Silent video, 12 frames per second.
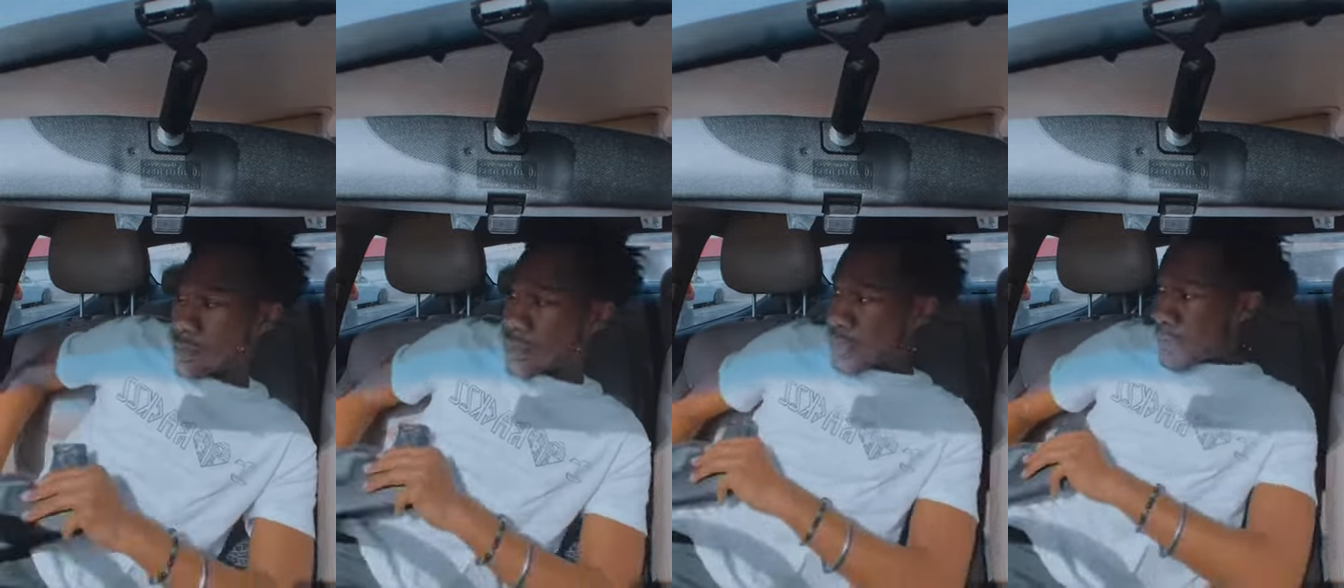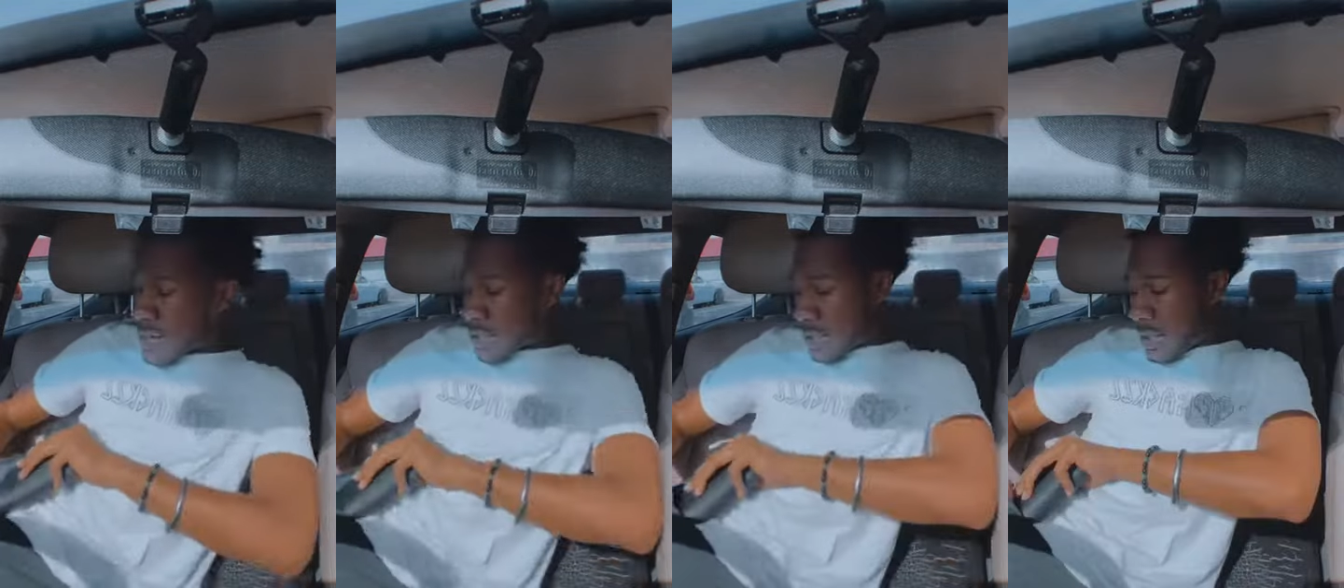
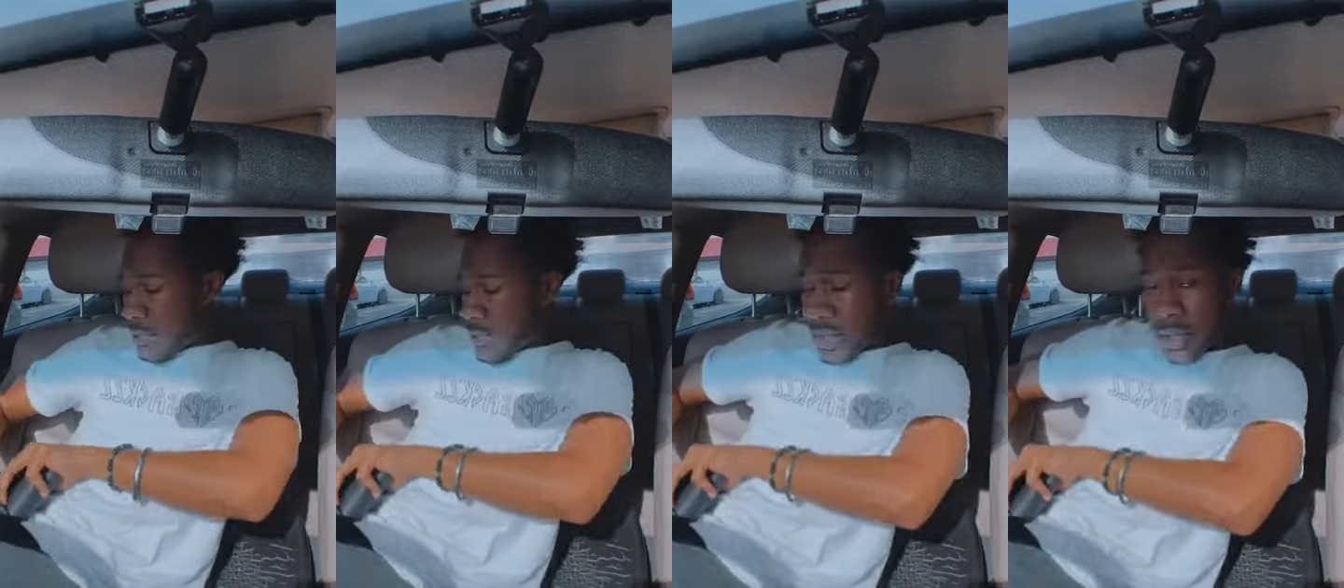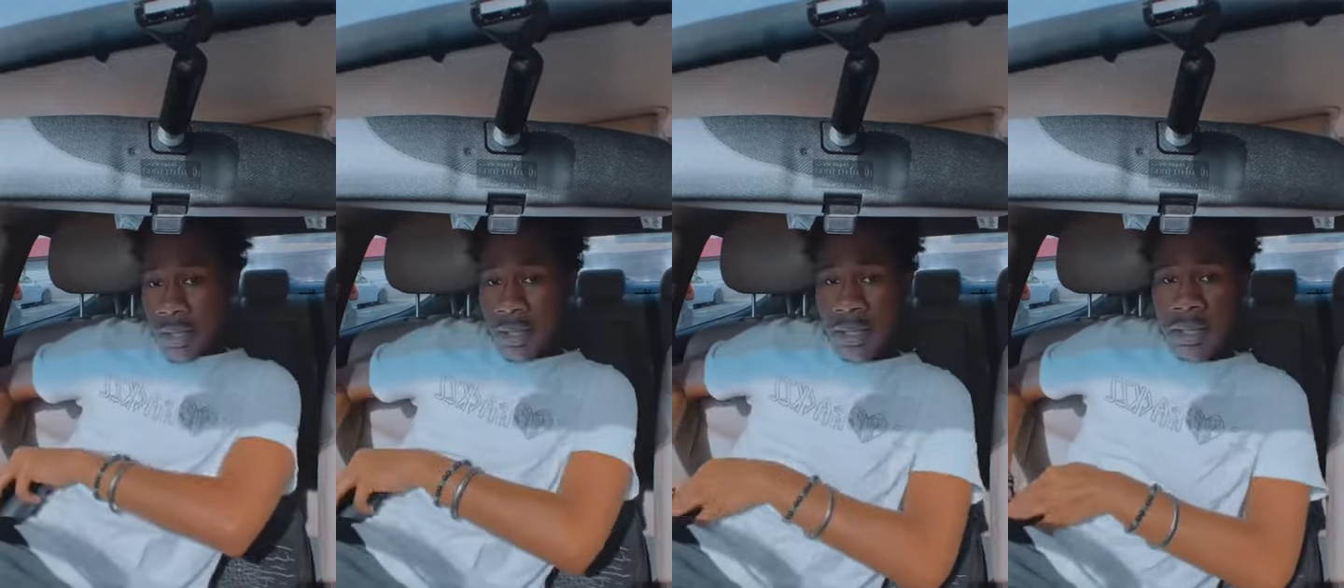Especially when
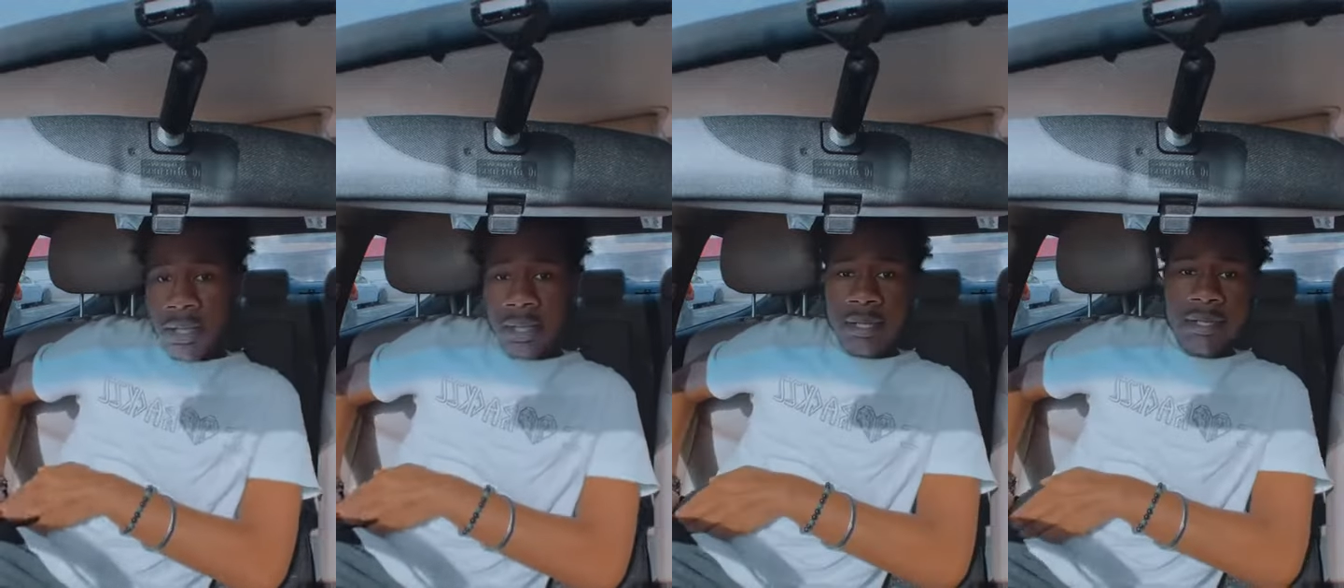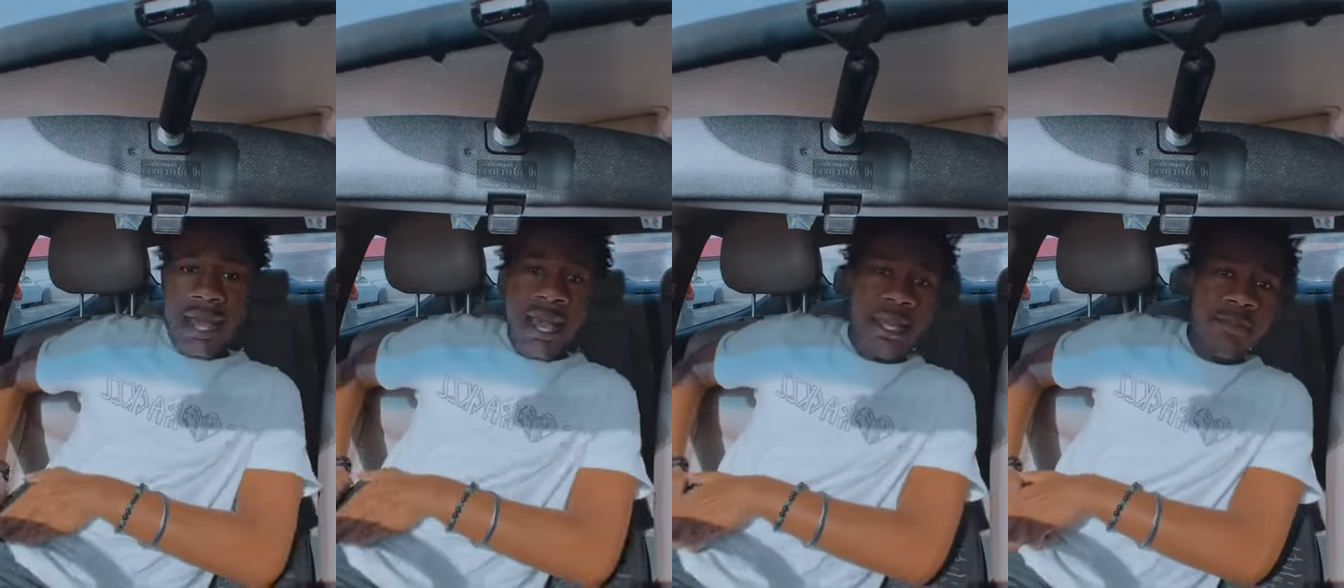your
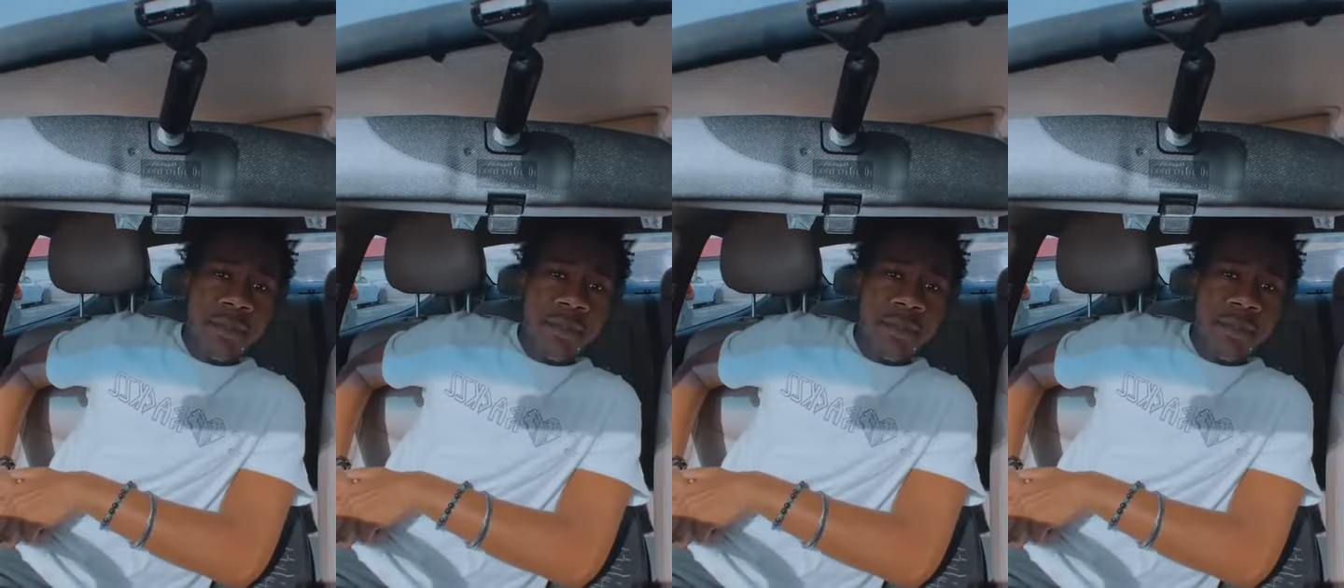daddy